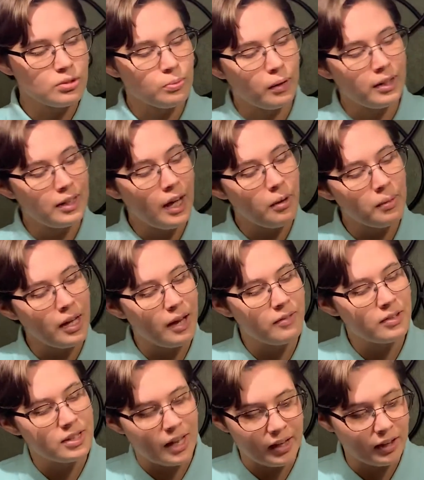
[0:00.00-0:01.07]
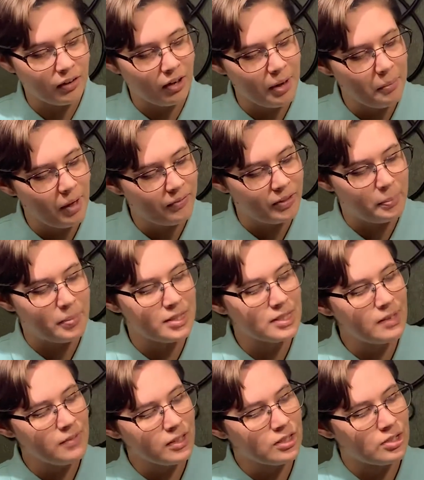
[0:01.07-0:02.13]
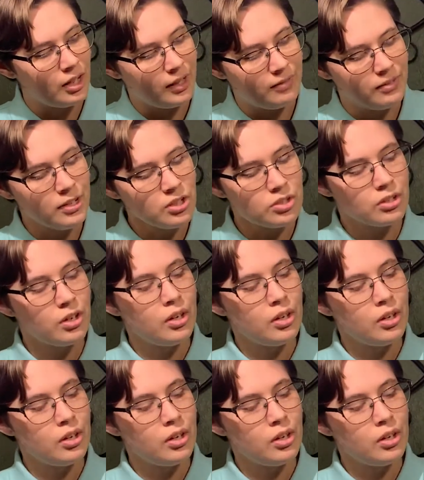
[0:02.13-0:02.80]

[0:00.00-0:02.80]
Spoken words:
Right now we have a diagram of the Pacific jellyfish.